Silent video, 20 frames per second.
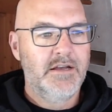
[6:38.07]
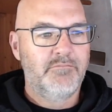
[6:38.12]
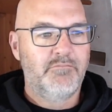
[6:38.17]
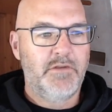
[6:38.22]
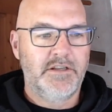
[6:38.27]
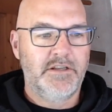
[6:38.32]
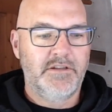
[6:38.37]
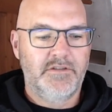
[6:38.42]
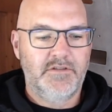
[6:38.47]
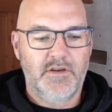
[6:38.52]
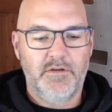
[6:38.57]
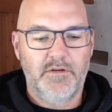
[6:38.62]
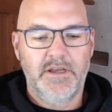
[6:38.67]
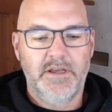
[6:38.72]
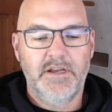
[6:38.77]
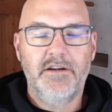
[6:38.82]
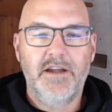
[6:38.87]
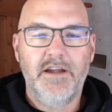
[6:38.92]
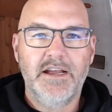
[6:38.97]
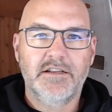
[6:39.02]
But so
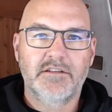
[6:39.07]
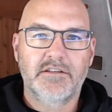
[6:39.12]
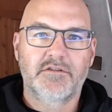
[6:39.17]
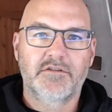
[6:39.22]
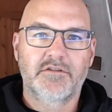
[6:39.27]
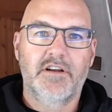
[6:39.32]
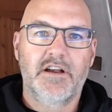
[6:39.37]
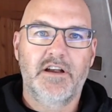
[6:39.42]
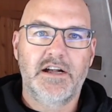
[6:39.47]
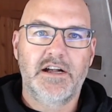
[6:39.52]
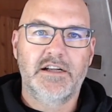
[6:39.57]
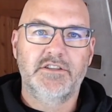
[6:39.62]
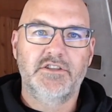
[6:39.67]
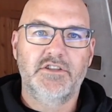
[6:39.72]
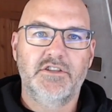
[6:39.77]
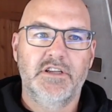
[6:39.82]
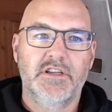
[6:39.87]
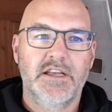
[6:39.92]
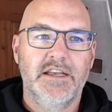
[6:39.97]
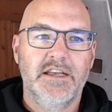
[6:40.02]
Interactive
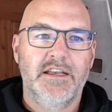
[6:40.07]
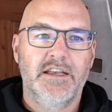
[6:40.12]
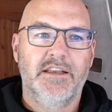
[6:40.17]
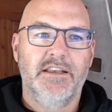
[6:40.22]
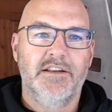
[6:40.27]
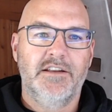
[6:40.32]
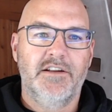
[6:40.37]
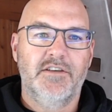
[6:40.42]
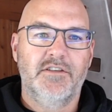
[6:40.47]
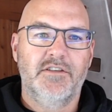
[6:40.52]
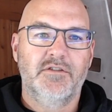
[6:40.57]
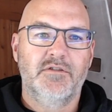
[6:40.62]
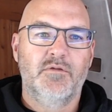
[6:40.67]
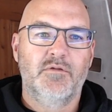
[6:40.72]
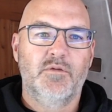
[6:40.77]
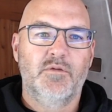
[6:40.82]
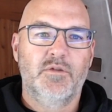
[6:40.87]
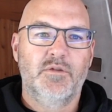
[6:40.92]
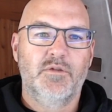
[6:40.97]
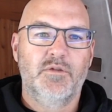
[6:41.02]
Garage,
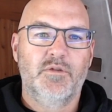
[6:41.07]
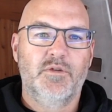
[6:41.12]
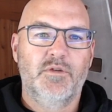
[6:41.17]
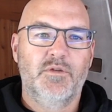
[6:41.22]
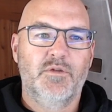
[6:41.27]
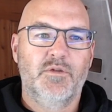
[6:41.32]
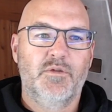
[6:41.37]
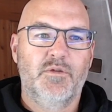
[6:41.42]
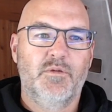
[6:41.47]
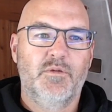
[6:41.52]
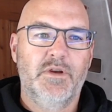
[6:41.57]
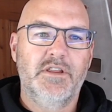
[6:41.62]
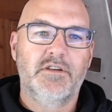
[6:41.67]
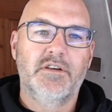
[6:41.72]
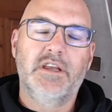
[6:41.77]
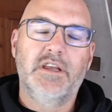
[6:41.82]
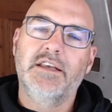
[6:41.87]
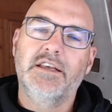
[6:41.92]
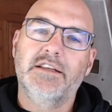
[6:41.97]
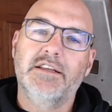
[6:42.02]

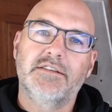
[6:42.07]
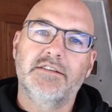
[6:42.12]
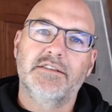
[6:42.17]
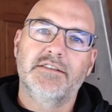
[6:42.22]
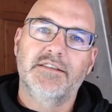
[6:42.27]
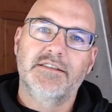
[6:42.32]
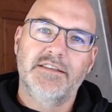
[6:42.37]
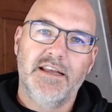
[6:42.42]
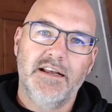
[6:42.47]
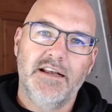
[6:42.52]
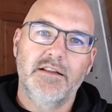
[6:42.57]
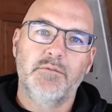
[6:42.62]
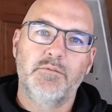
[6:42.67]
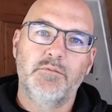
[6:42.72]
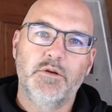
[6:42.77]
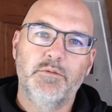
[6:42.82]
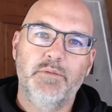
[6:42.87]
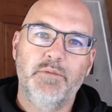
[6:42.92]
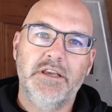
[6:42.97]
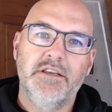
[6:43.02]
whether it's a
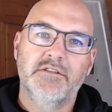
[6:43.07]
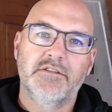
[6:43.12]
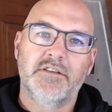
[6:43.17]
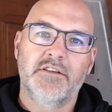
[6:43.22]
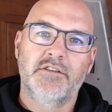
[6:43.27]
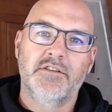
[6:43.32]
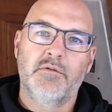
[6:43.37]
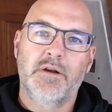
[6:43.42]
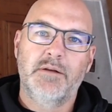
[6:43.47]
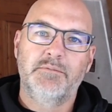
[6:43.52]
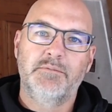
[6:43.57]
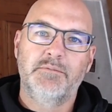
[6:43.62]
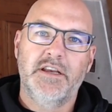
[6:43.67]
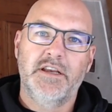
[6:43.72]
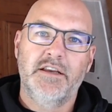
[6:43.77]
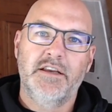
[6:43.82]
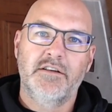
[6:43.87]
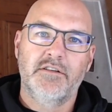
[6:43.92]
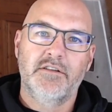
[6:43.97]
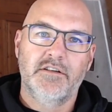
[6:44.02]
sellable piece on your
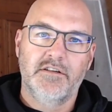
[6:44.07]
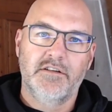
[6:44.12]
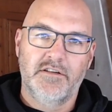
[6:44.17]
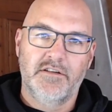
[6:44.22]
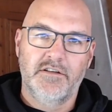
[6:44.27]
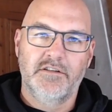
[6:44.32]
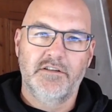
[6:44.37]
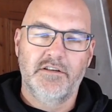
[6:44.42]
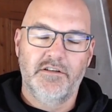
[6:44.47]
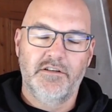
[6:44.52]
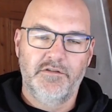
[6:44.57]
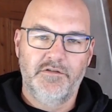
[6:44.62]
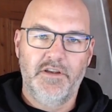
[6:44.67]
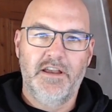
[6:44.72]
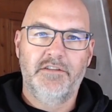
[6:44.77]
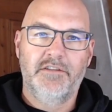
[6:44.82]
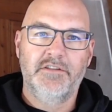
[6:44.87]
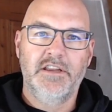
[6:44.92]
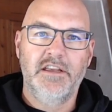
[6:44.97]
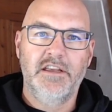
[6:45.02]
website, or if you
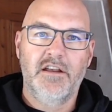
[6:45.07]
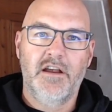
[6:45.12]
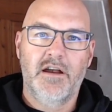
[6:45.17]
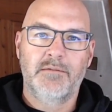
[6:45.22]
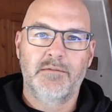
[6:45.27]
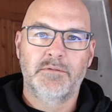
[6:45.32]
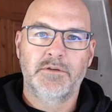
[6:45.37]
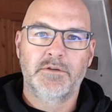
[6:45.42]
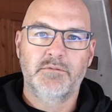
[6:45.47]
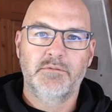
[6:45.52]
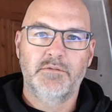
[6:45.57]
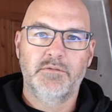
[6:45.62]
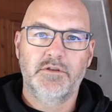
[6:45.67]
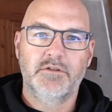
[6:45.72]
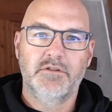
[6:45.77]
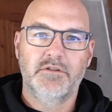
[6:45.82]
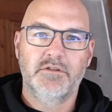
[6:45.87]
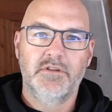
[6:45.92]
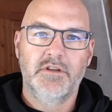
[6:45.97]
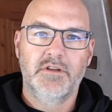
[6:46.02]
have an
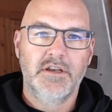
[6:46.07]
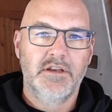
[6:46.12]
e-commerceable